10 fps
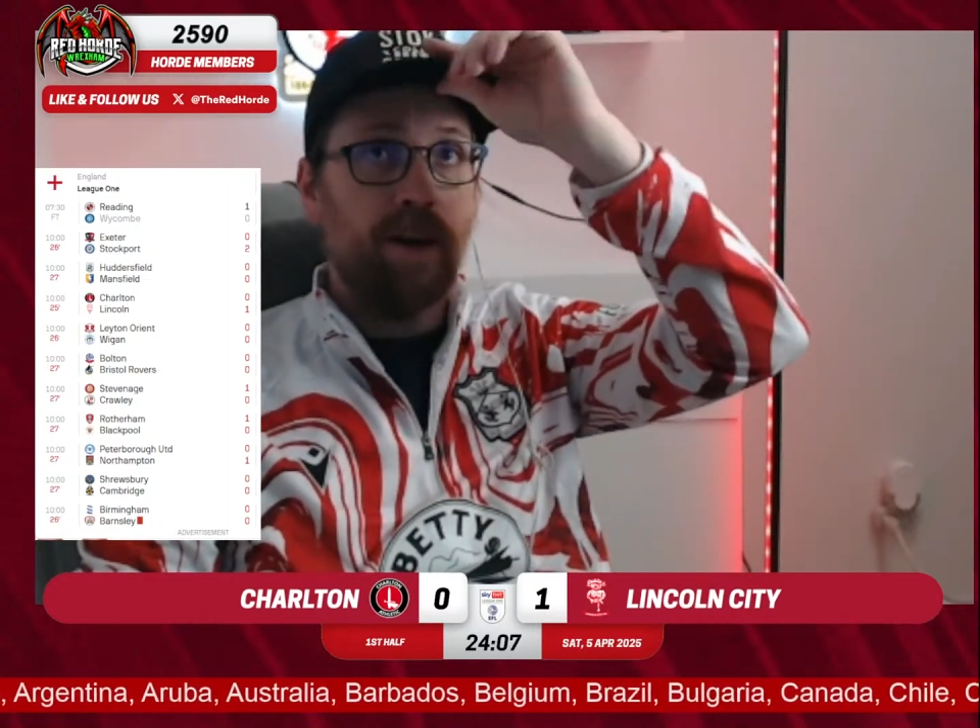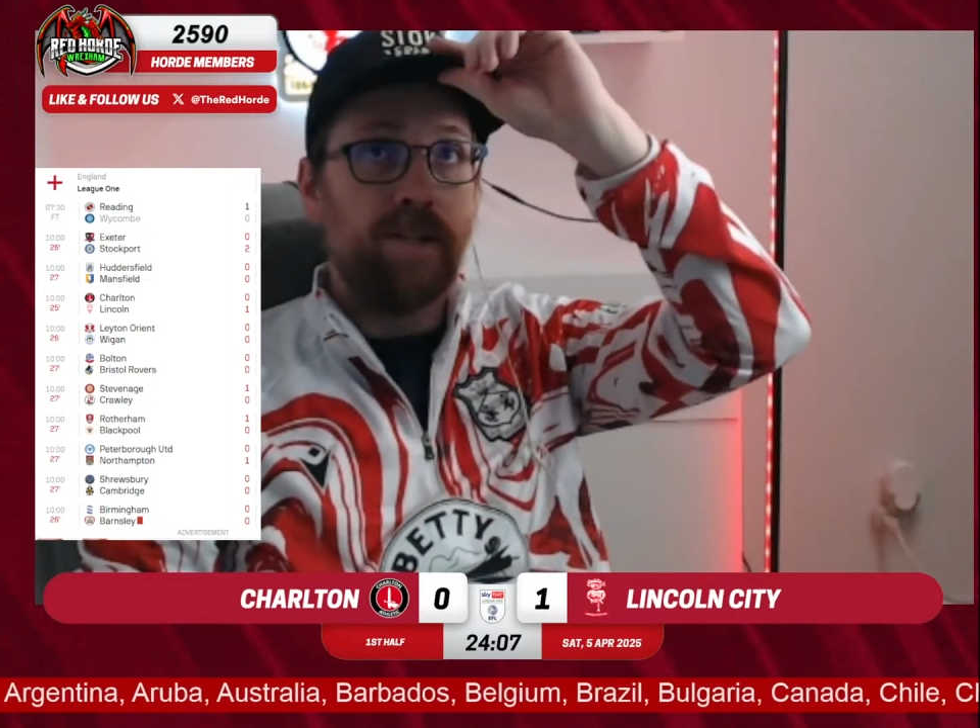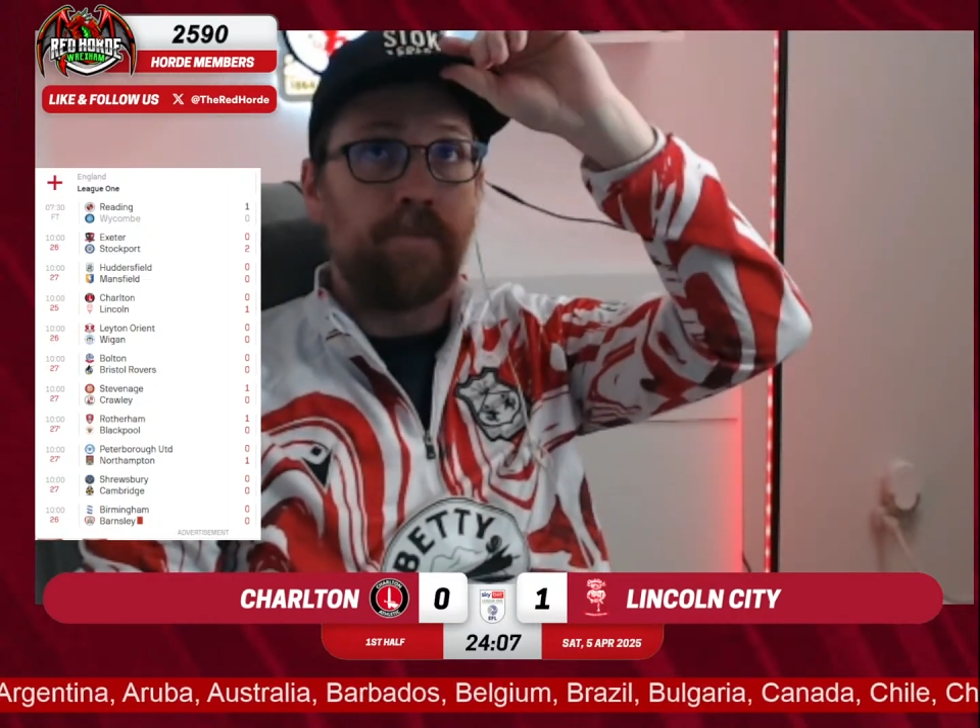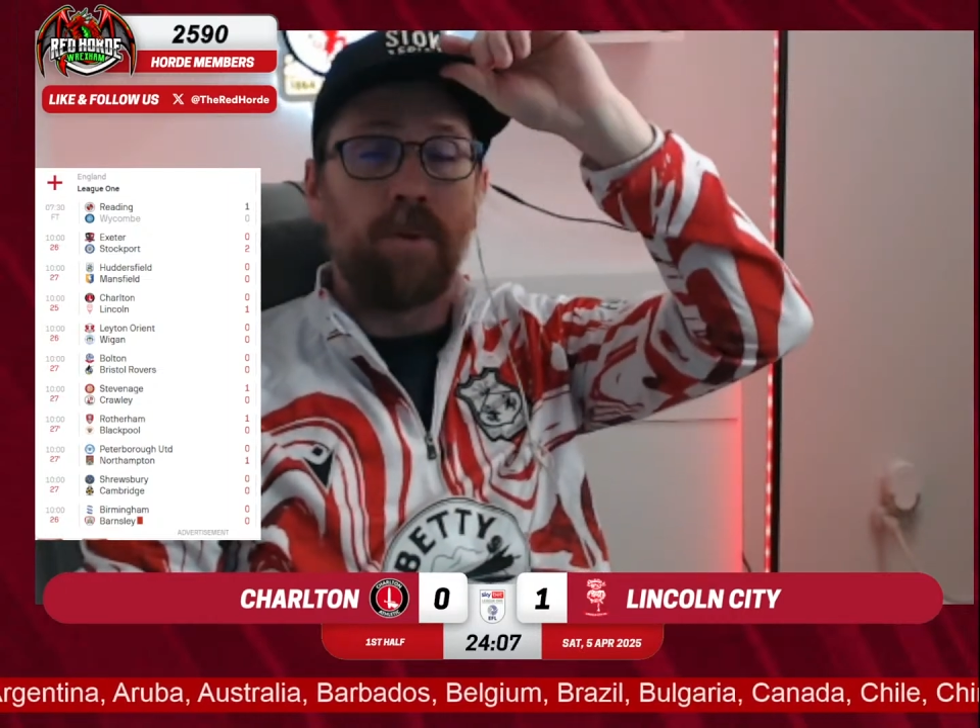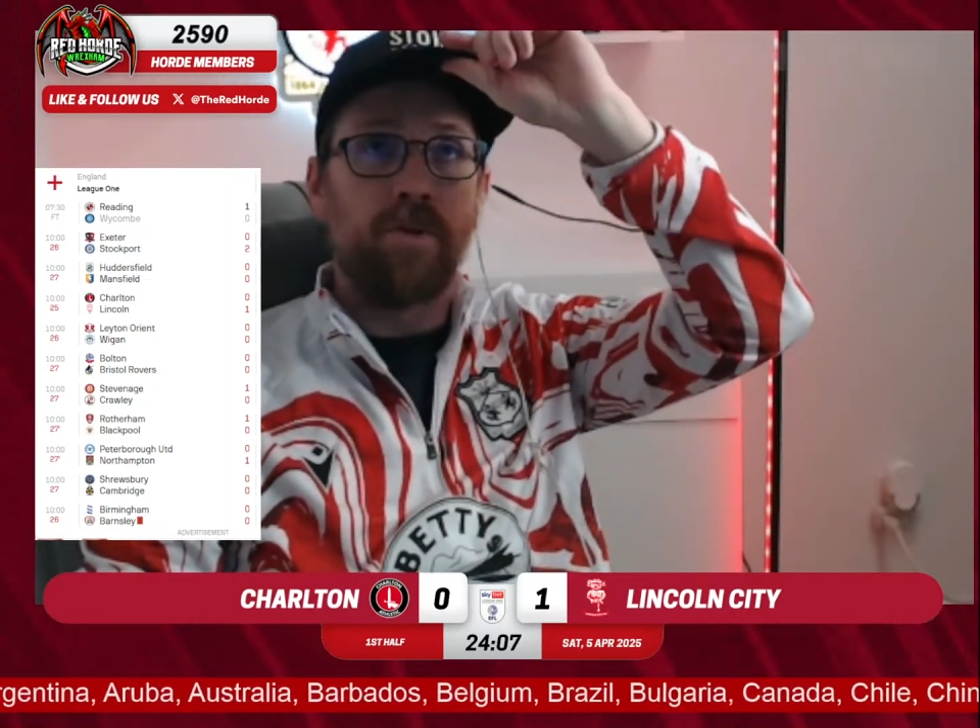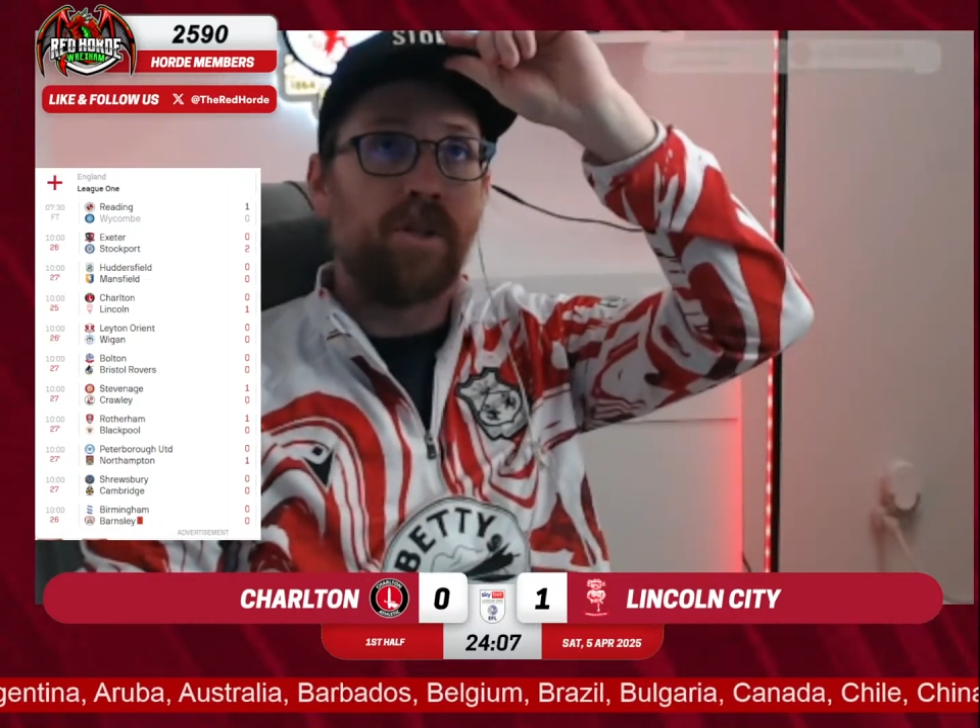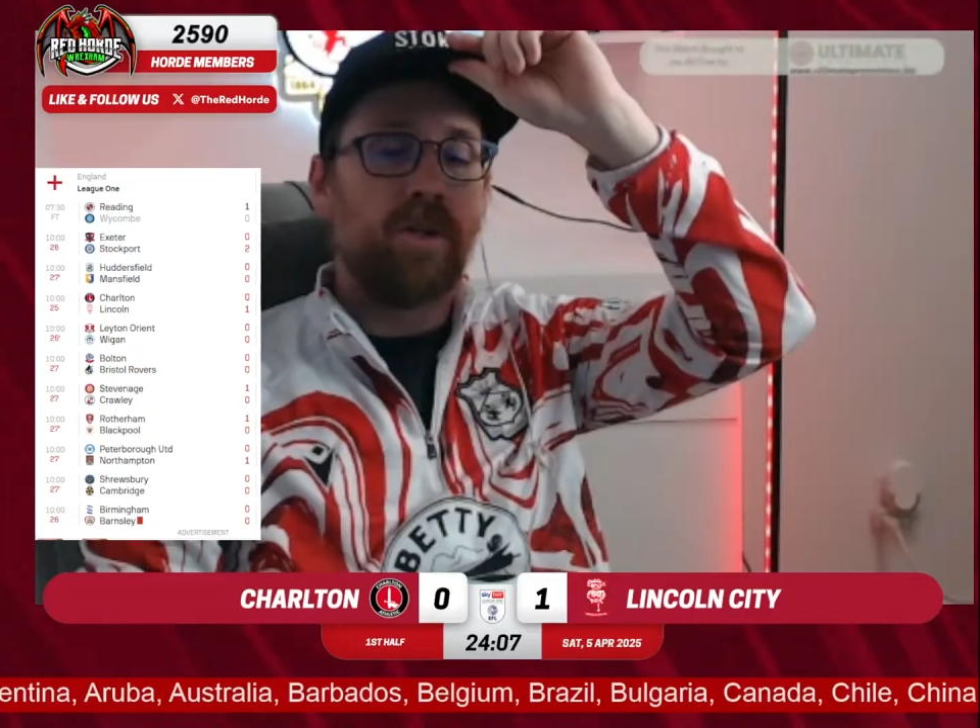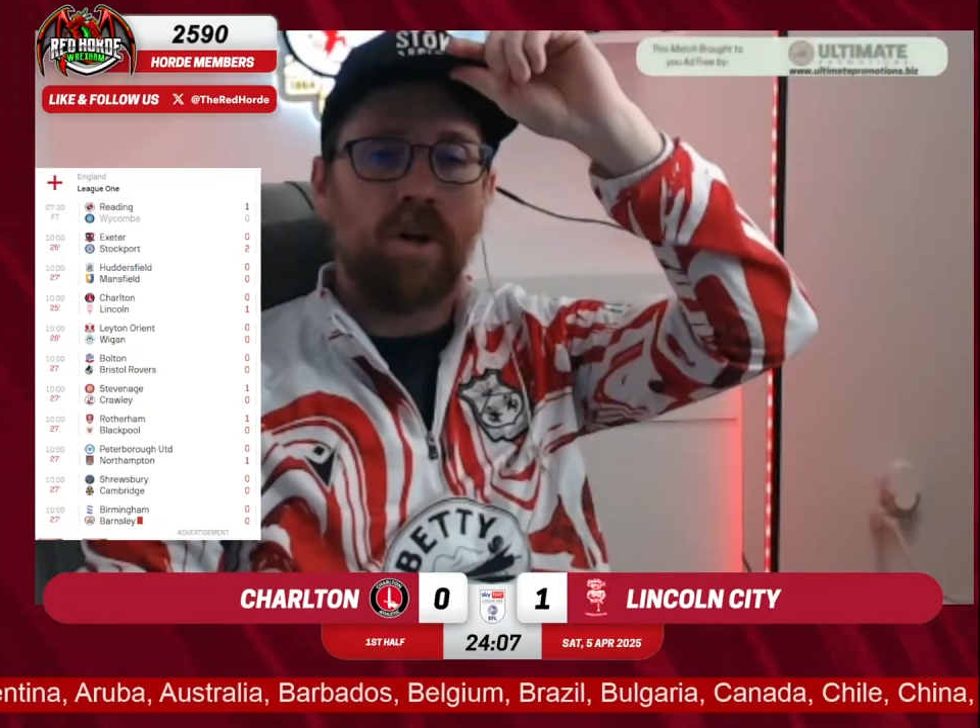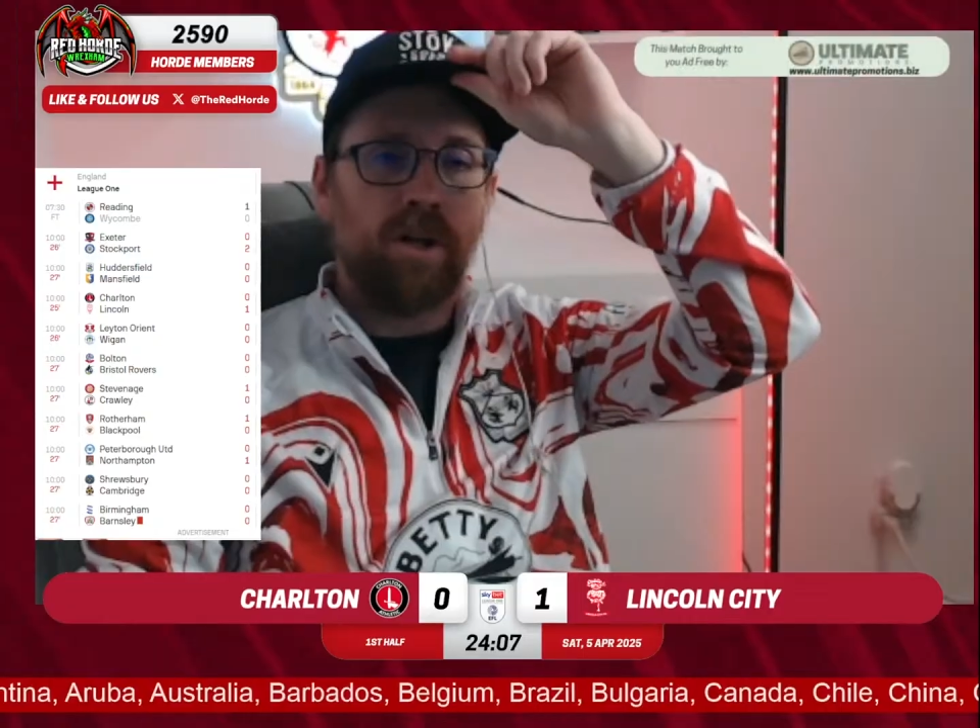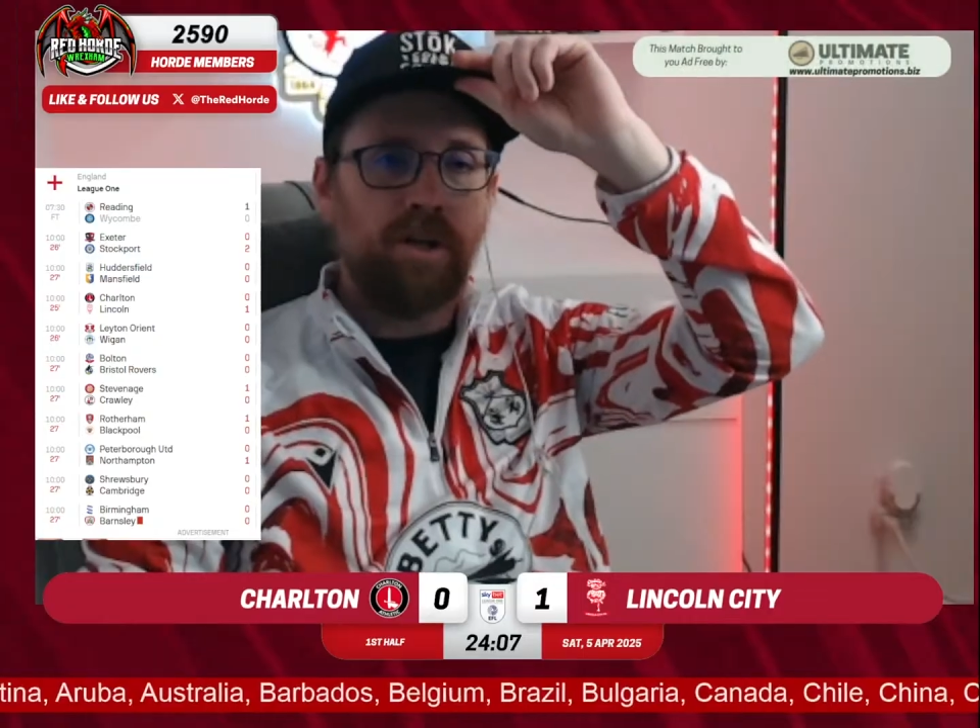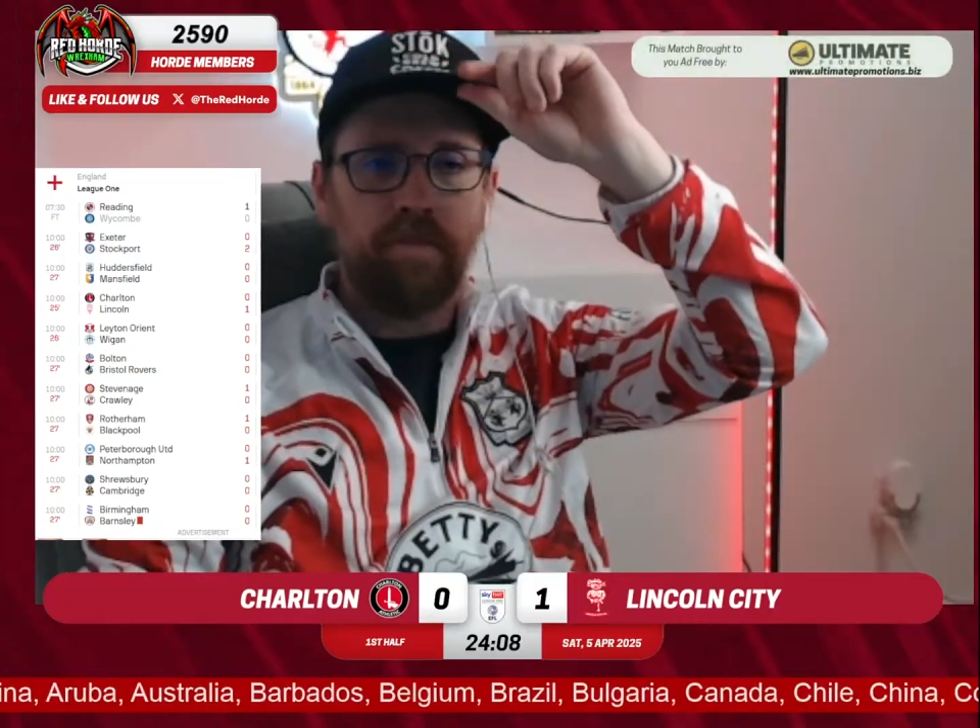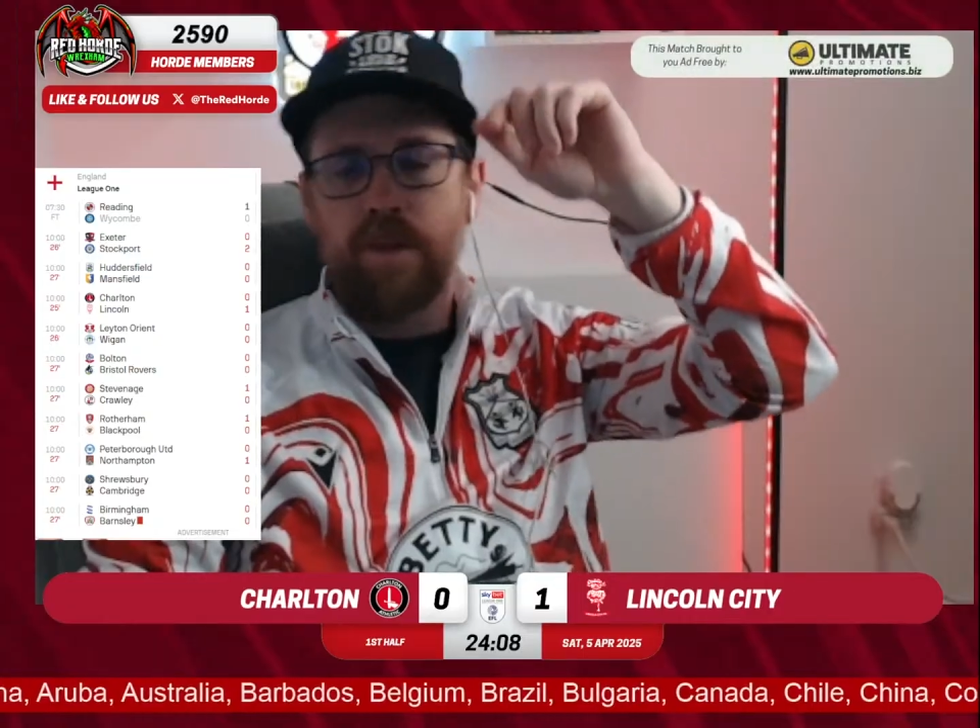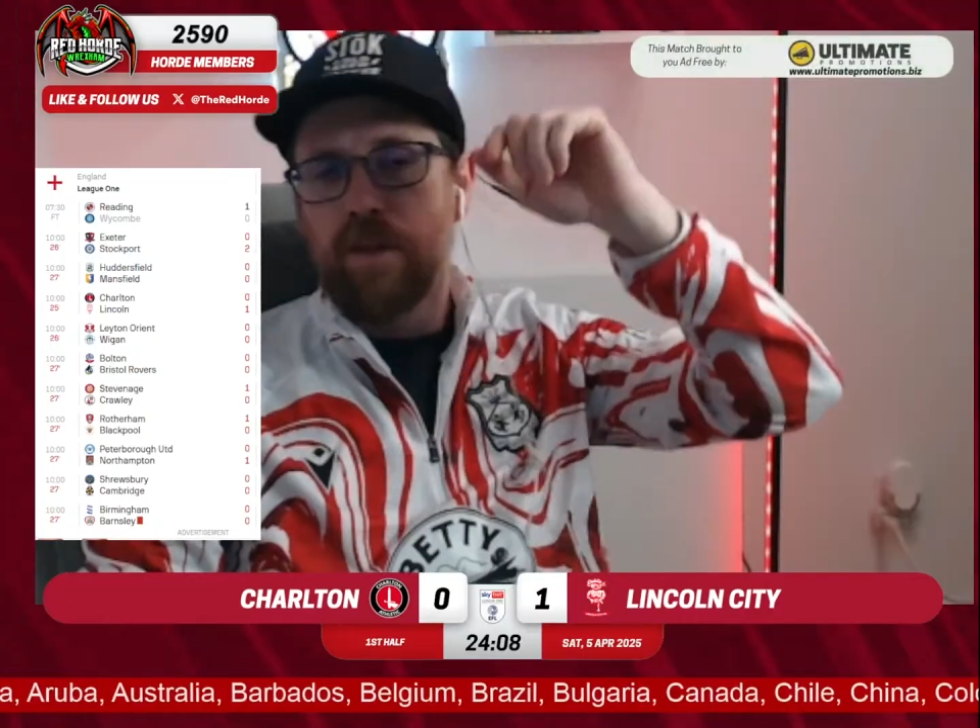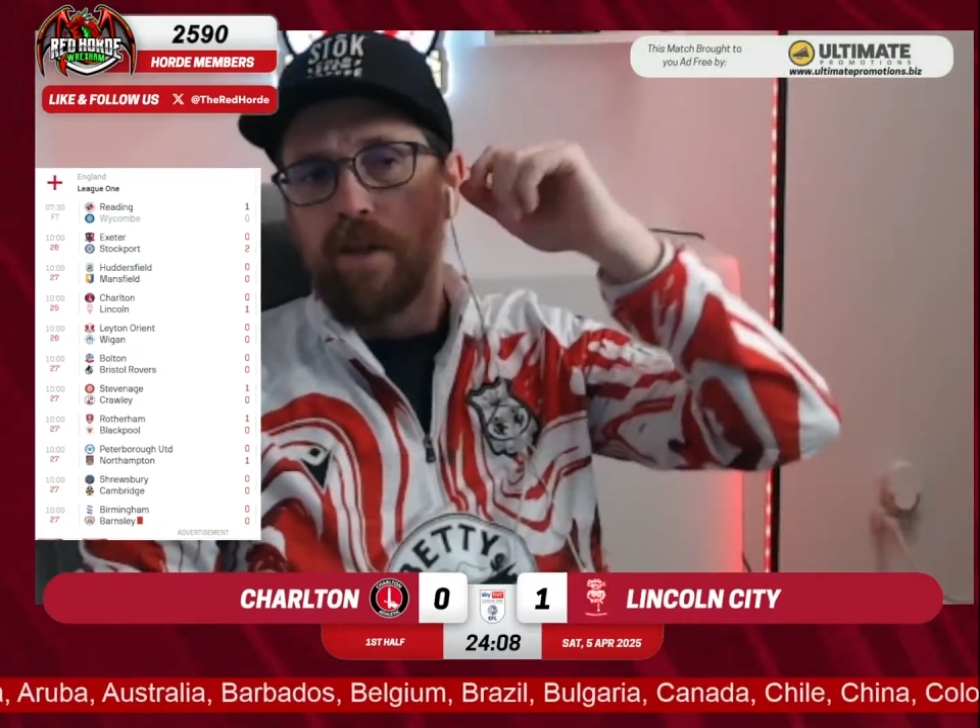I suppose you'd call him,